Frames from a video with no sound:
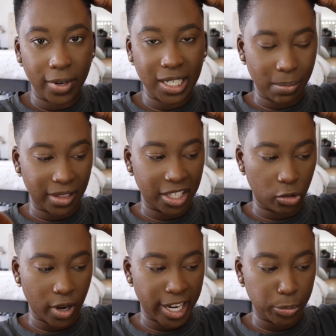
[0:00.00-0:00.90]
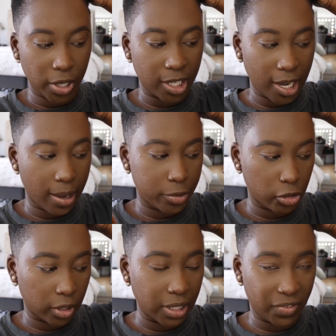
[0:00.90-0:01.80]
recommend that you guys pick up
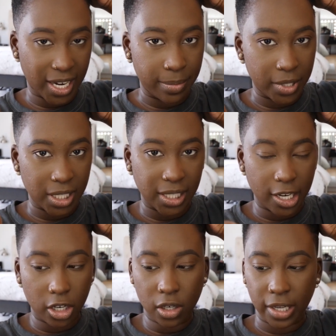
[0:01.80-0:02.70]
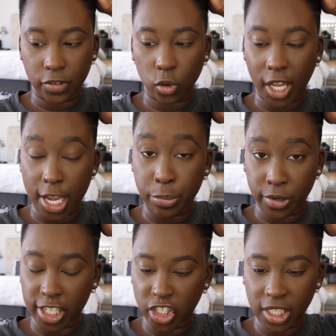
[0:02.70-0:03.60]
during the VIB sale, if you like
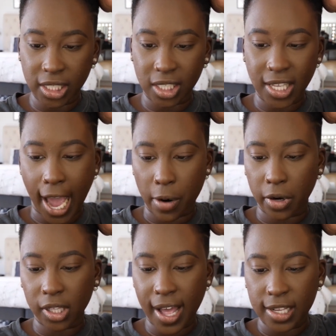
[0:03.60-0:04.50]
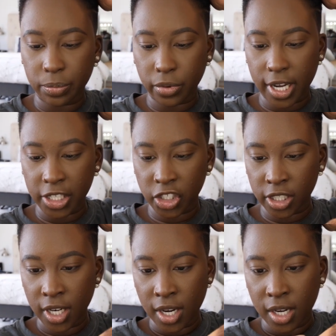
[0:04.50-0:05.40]
brushes, this Hourglass
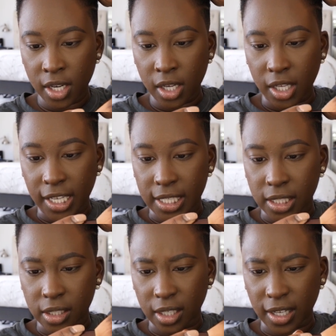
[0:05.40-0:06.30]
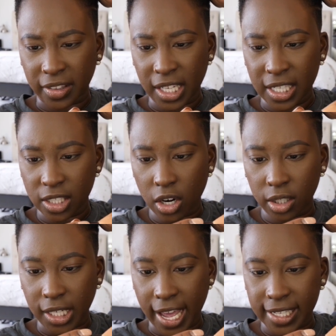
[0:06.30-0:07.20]
brush is, I think it's
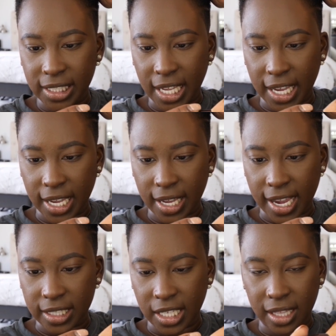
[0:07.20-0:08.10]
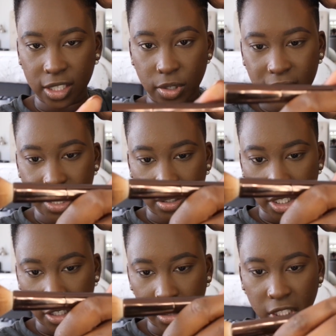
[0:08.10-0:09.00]
called SA18. That's what it says on
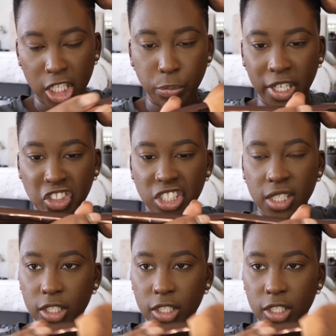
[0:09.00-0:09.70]
here at least. But it's just a